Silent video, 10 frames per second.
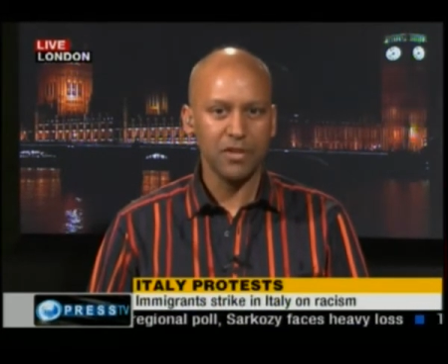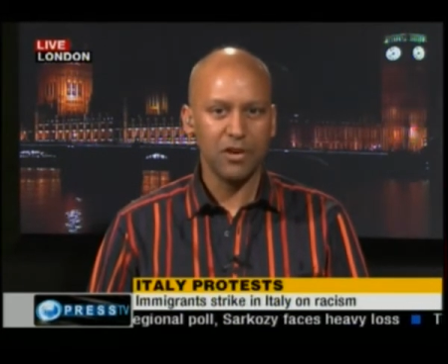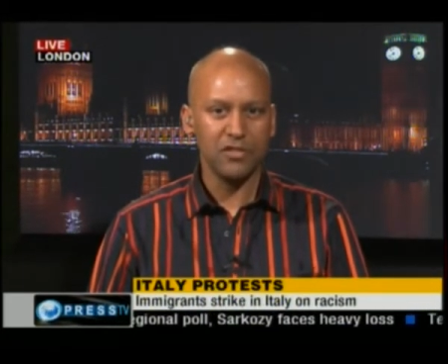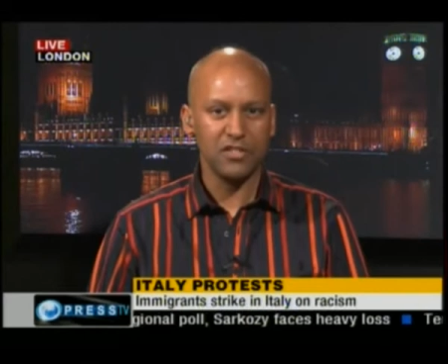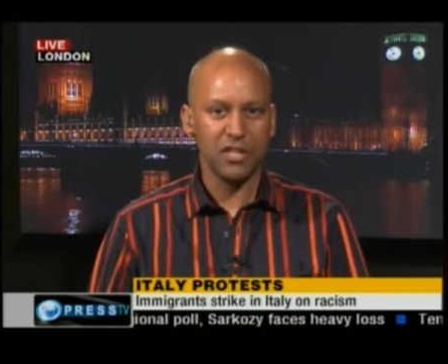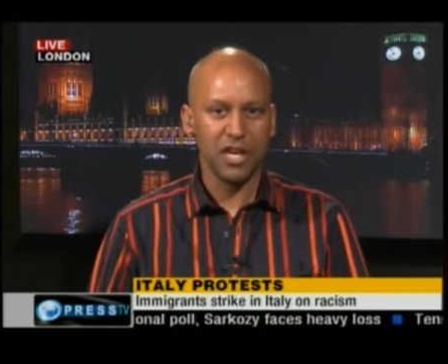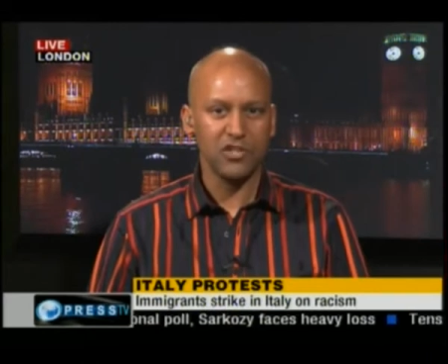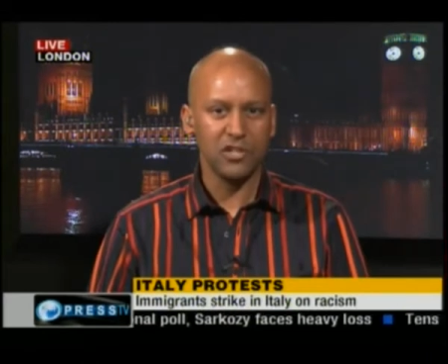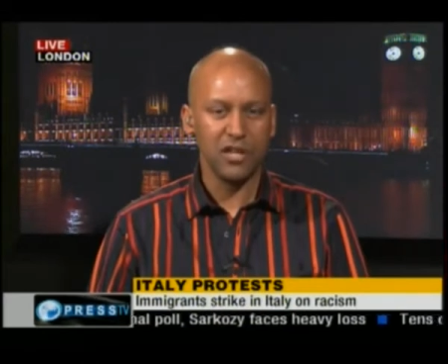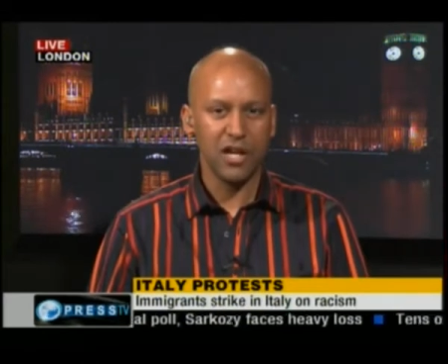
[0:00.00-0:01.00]
on this
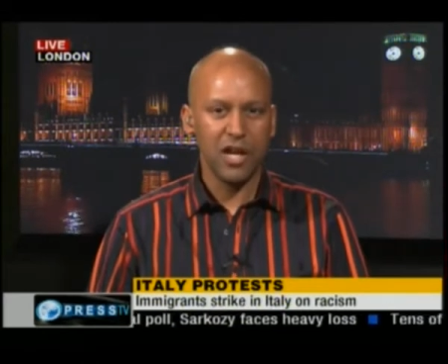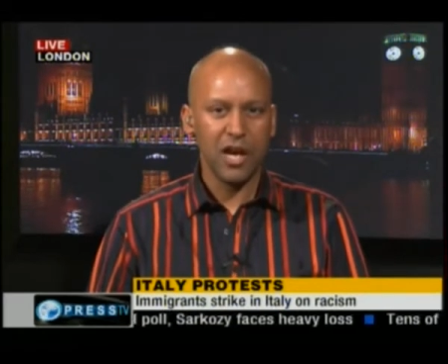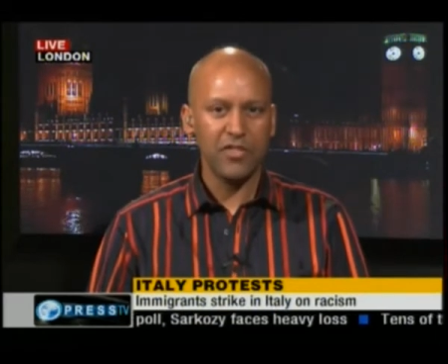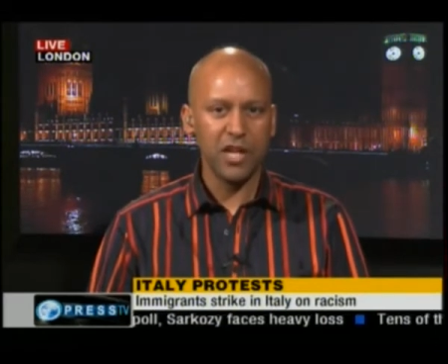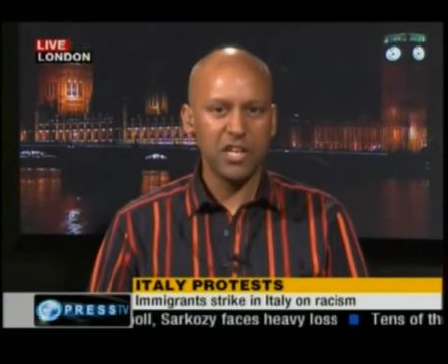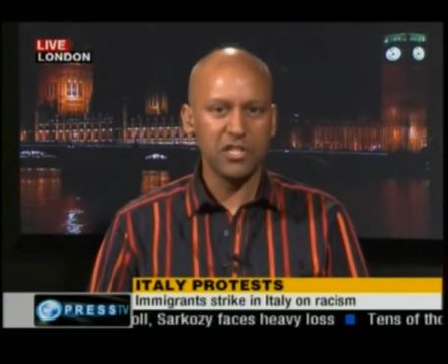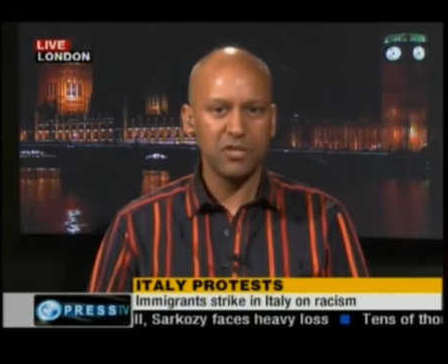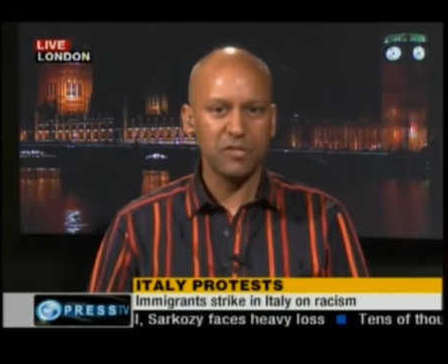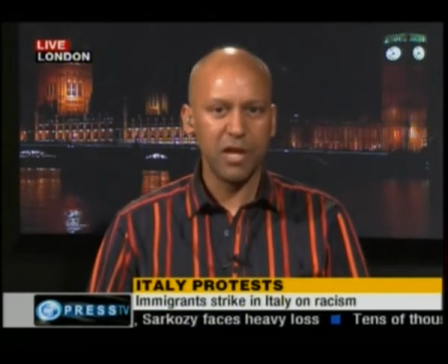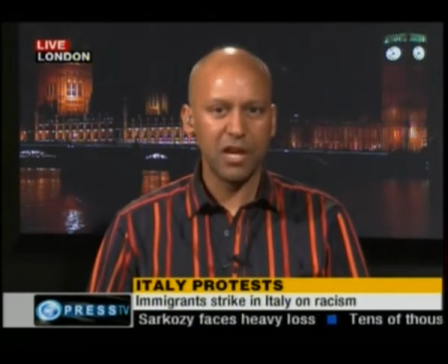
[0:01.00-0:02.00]
occasion. And they need to
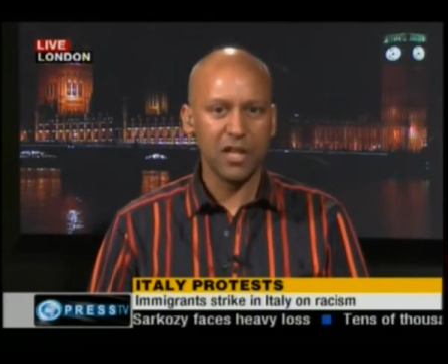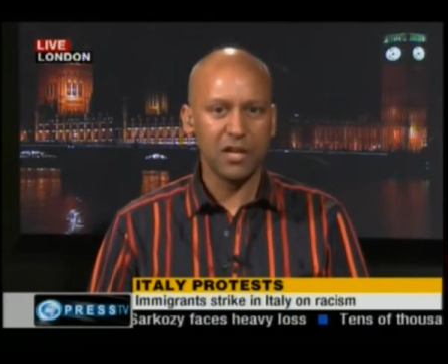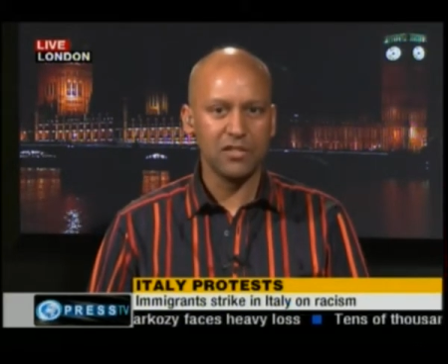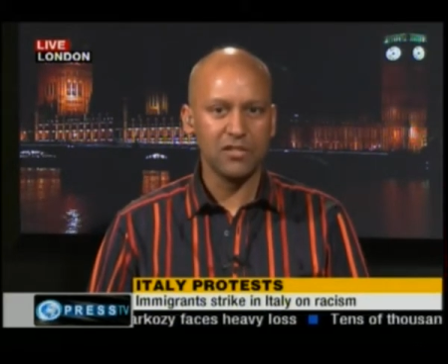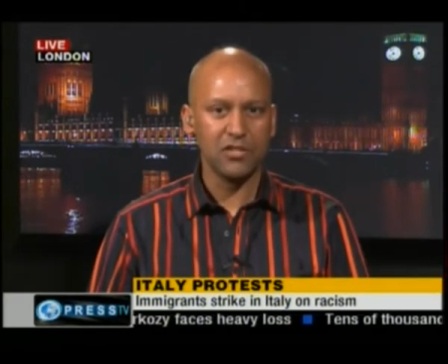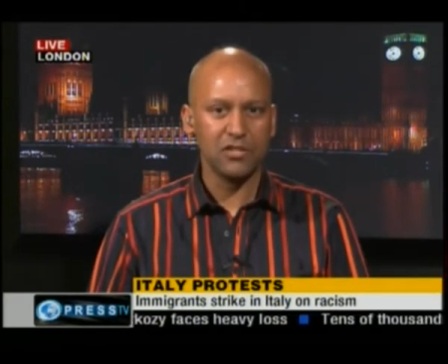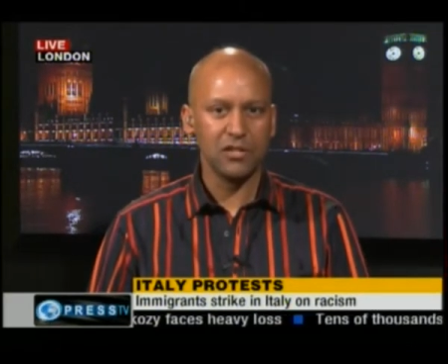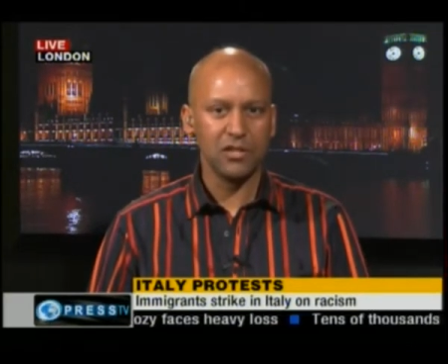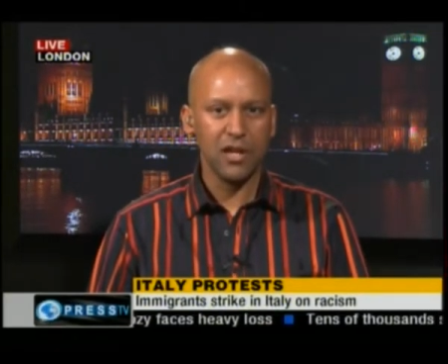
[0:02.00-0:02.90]
respect that decision.